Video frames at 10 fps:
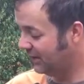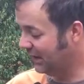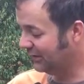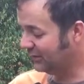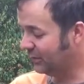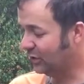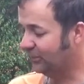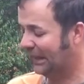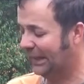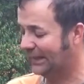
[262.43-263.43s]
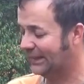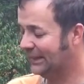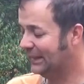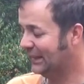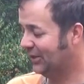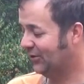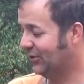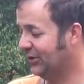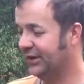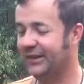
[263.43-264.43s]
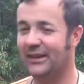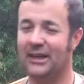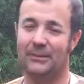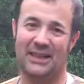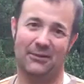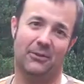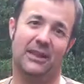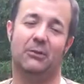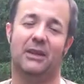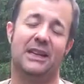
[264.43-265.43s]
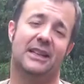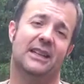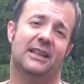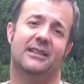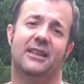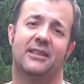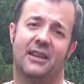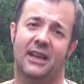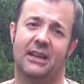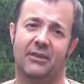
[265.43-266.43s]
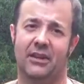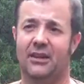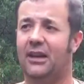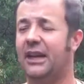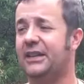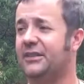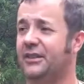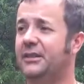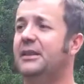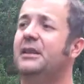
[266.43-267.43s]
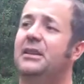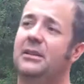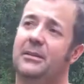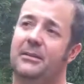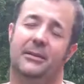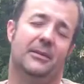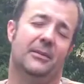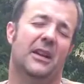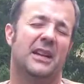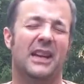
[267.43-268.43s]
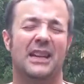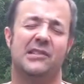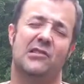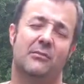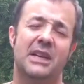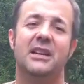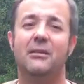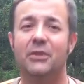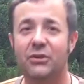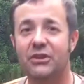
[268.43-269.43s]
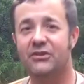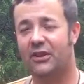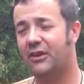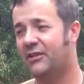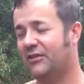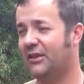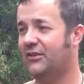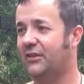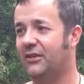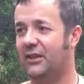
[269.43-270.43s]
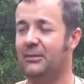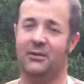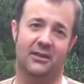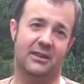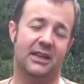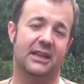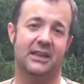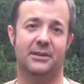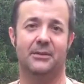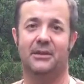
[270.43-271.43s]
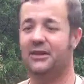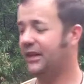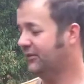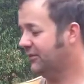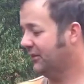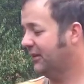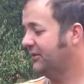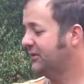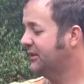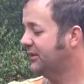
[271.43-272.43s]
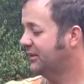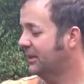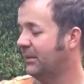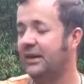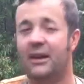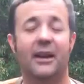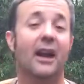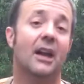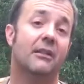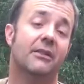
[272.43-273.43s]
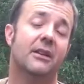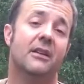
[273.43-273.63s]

lever, pull back, and you're good. I really rate this as kind of a light to occasional medium duty saw. It's not a saw that I'm going to take into a disaster, obviously, because I may not have